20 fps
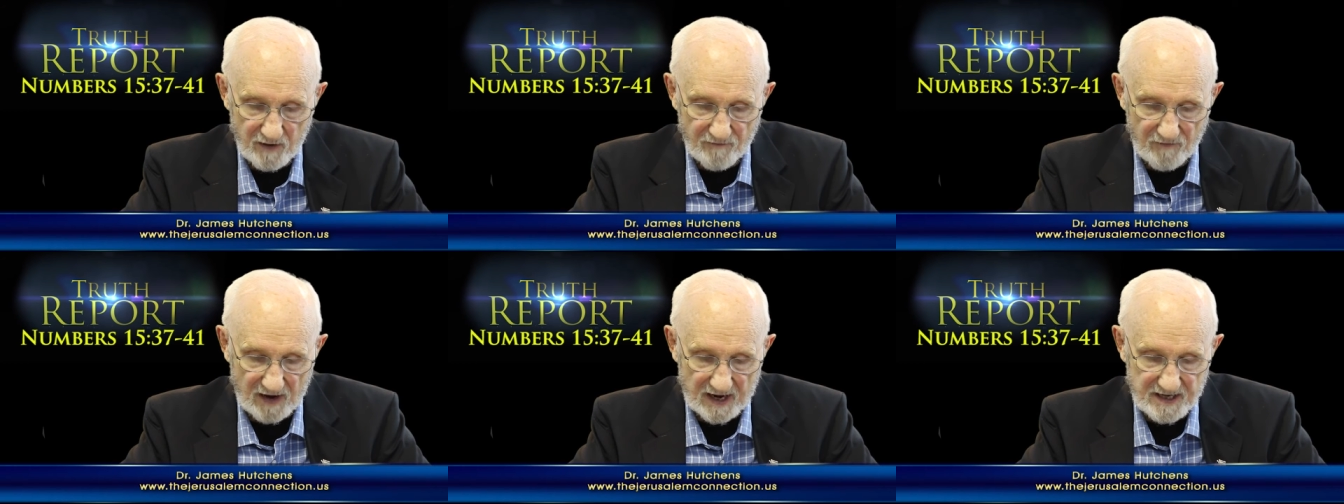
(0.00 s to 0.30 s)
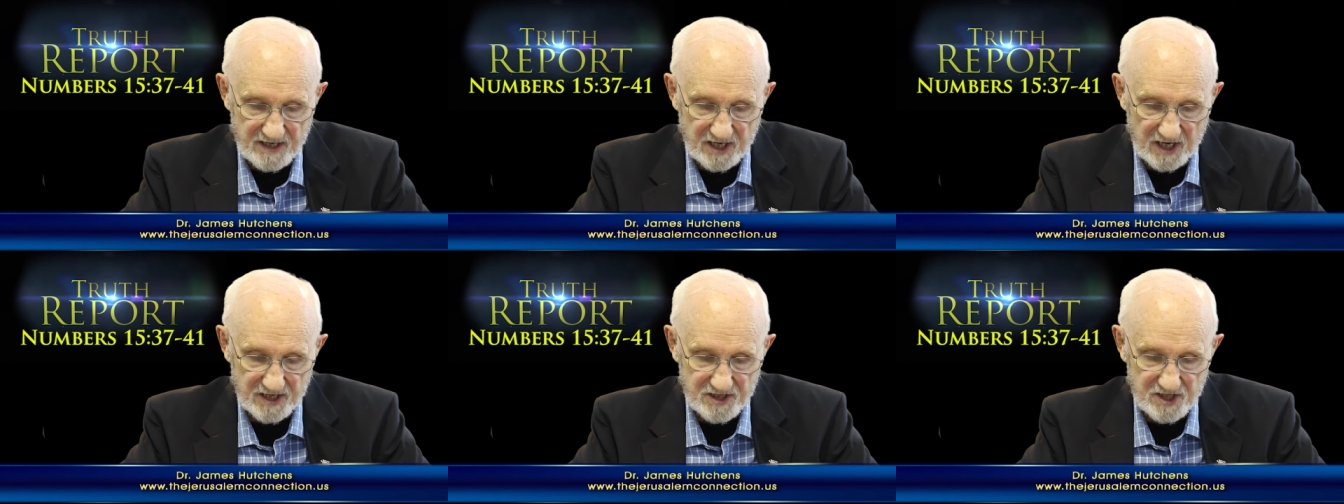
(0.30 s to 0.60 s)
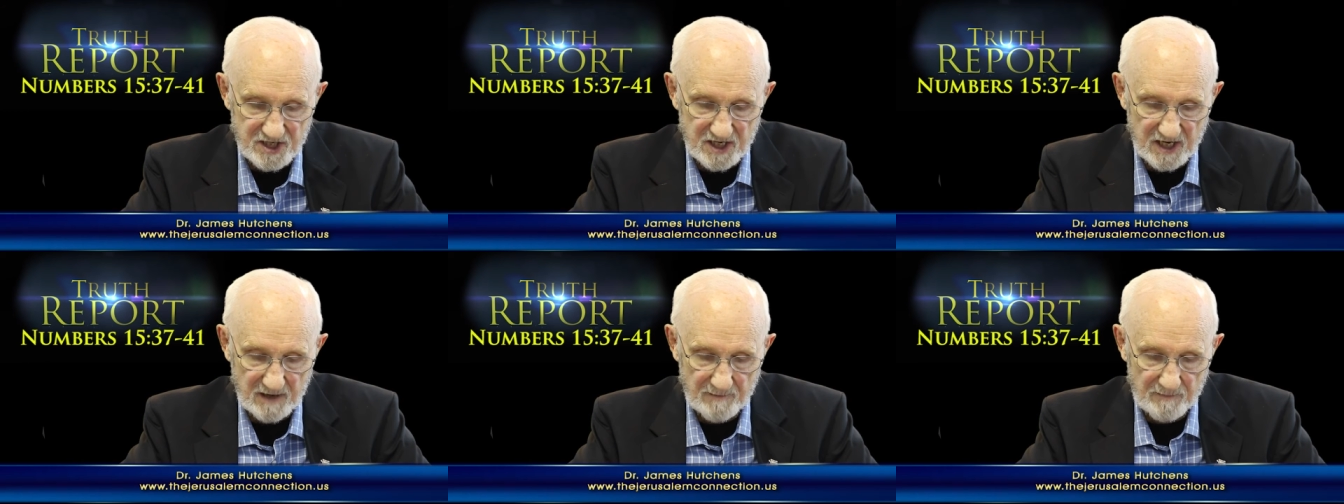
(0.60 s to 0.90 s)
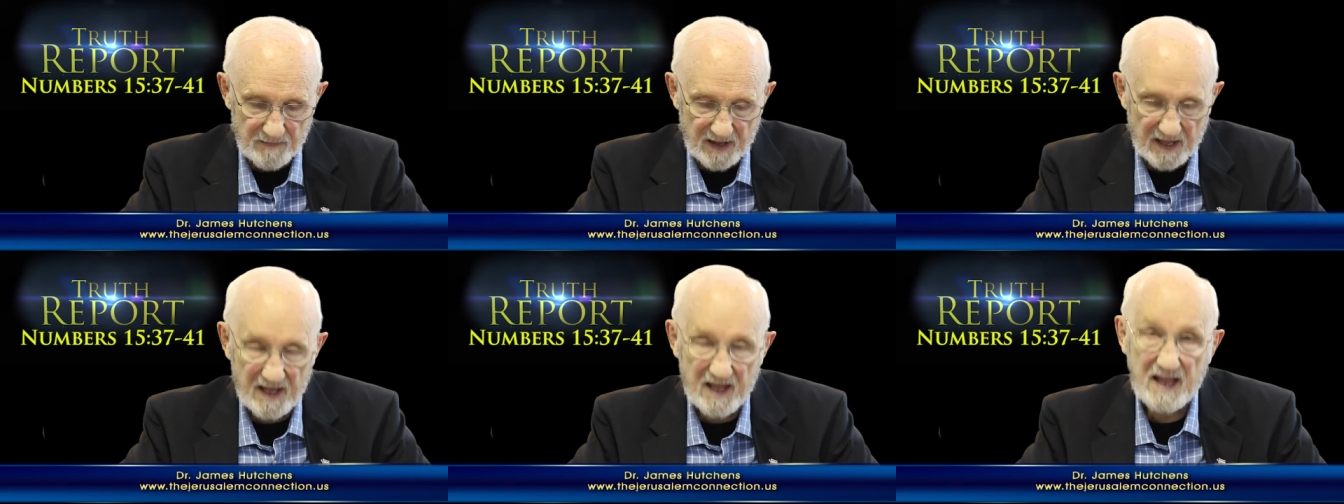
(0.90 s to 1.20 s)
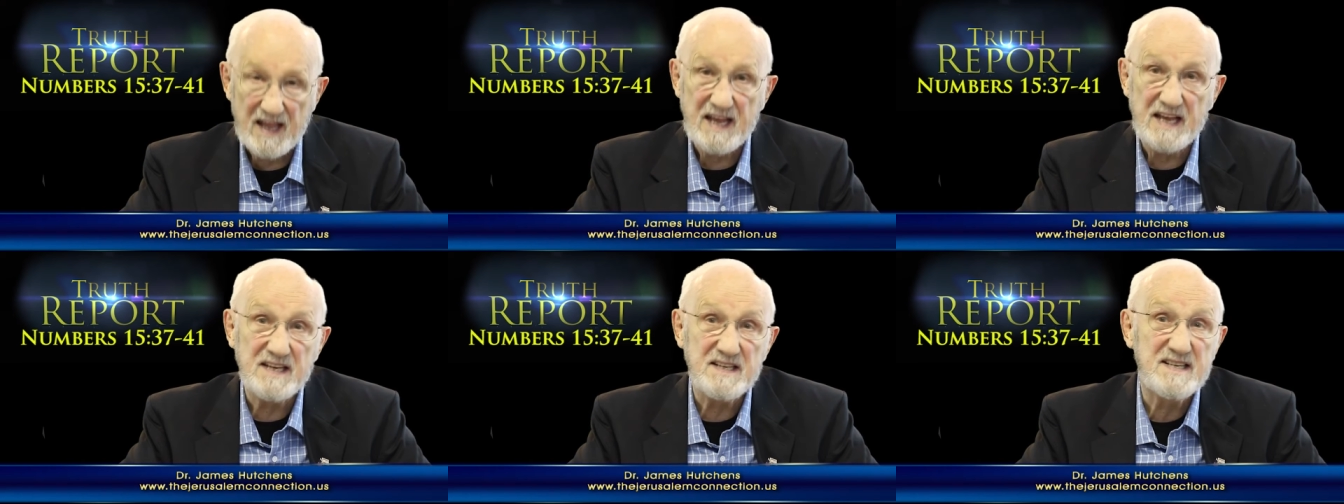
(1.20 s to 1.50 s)
if I touch
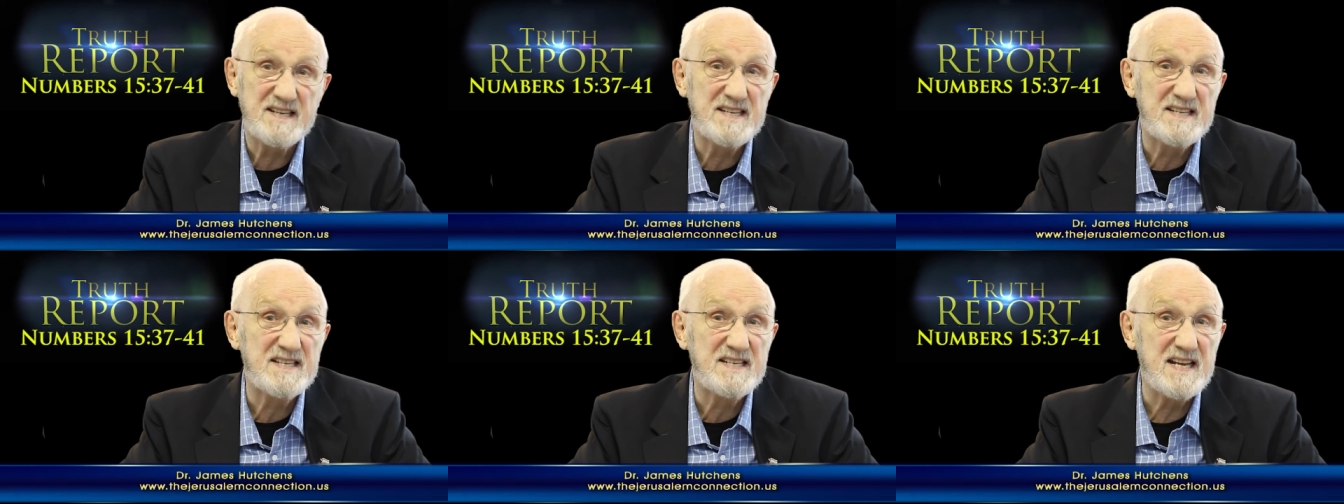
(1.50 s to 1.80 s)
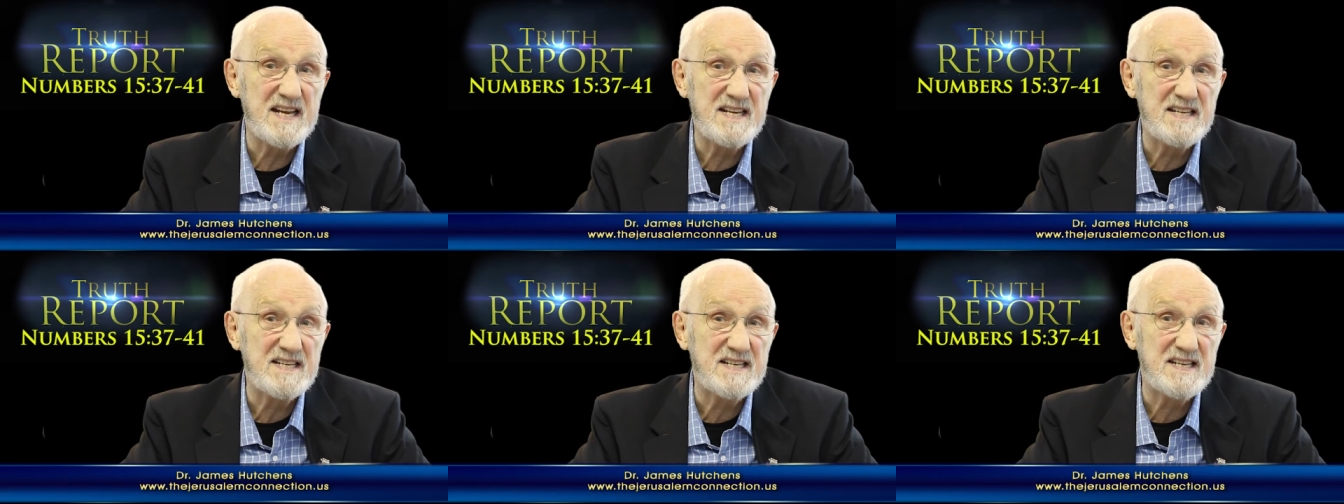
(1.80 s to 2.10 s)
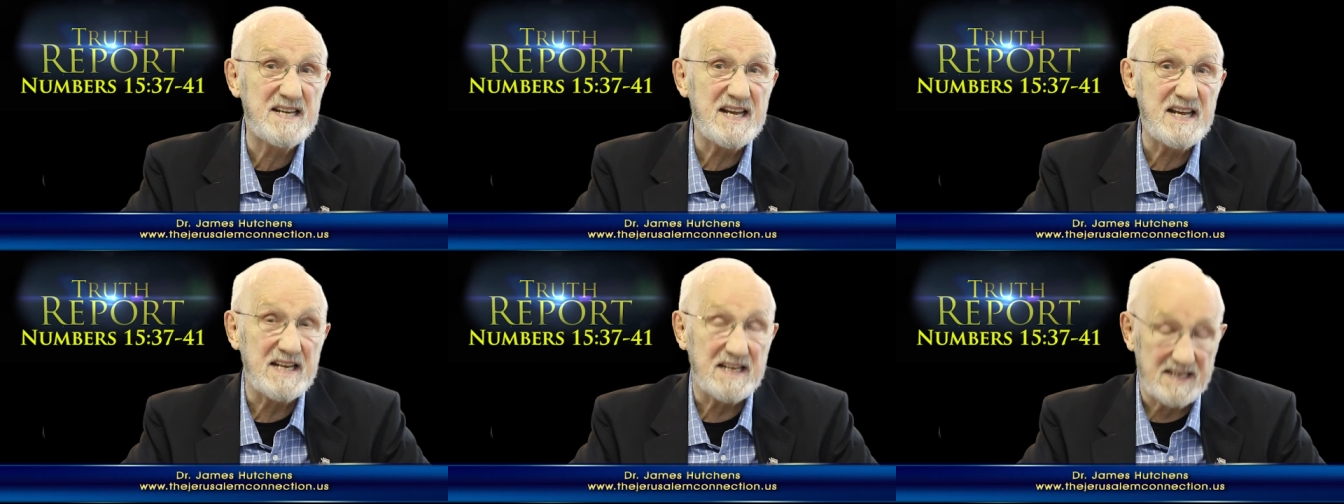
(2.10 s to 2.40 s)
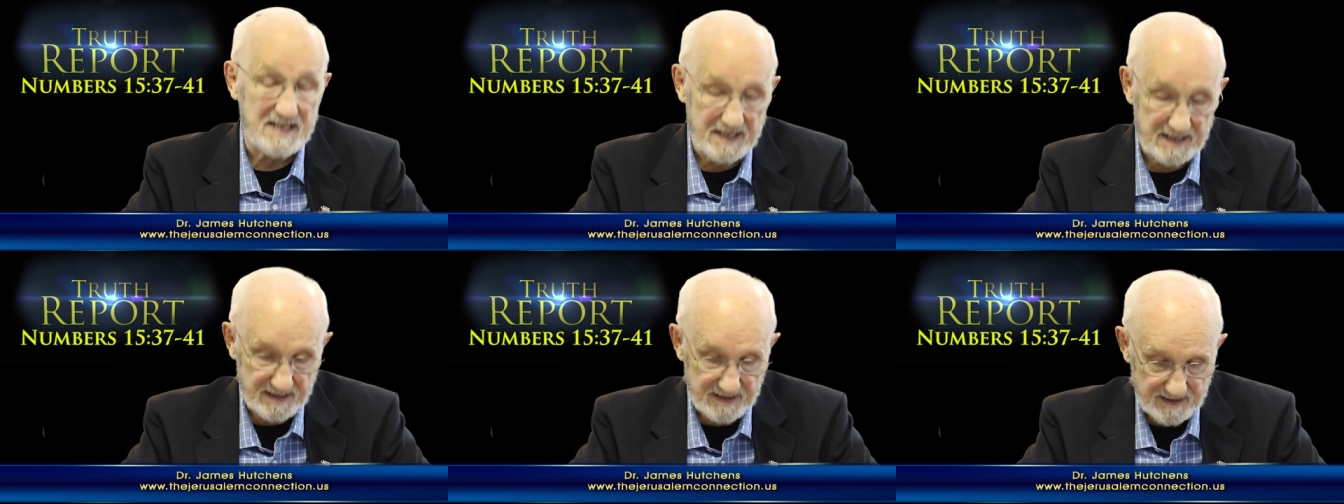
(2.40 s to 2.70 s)
his tzitzit,